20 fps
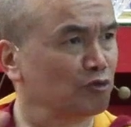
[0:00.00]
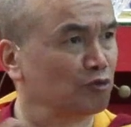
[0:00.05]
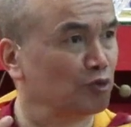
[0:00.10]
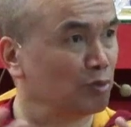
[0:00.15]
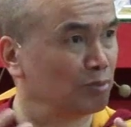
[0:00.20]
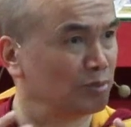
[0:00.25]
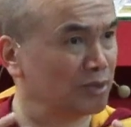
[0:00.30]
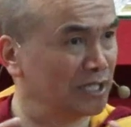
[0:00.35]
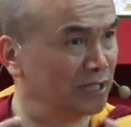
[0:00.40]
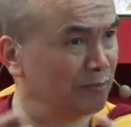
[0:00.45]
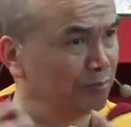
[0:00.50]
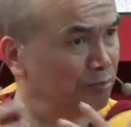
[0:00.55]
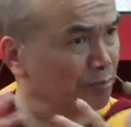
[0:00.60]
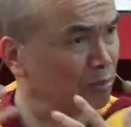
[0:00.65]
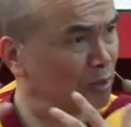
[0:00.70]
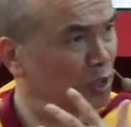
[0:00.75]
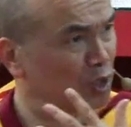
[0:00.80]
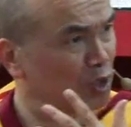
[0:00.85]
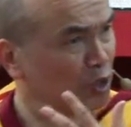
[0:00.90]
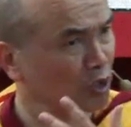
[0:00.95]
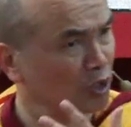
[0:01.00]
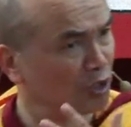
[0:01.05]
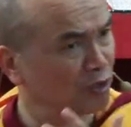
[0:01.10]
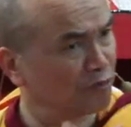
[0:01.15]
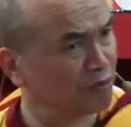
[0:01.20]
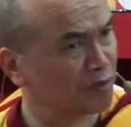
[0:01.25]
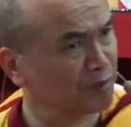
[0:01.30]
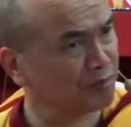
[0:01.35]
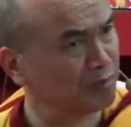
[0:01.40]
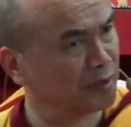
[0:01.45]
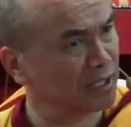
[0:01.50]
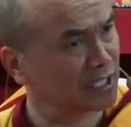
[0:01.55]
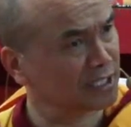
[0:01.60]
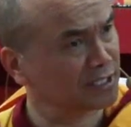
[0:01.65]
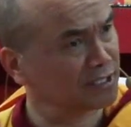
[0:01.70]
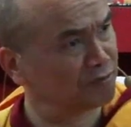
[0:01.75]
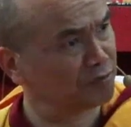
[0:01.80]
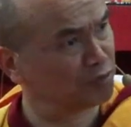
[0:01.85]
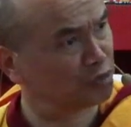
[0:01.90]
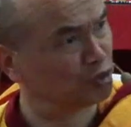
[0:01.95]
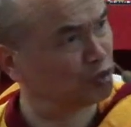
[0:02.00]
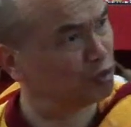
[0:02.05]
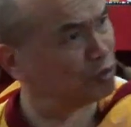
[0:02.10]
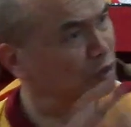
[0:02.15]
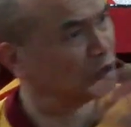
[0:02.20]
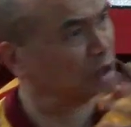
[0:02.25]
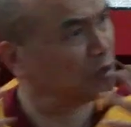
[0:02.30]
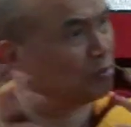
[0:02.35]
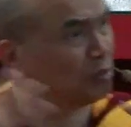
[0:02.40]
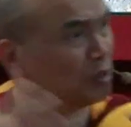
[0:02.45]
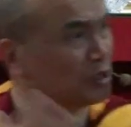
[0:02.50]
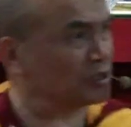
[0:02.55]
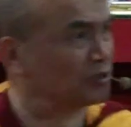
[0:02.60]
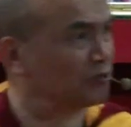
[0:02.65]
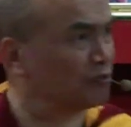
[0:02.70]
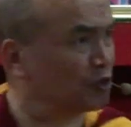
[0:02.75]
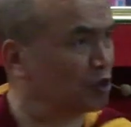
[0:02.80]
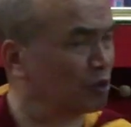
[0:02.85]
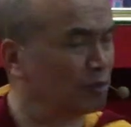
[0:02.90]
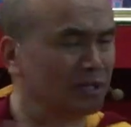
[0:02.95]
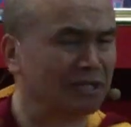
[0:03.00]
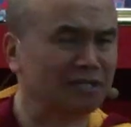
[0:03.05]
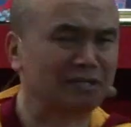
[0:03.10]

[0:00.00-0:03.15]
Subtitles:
from the non-affirming negative to positive phenomenon,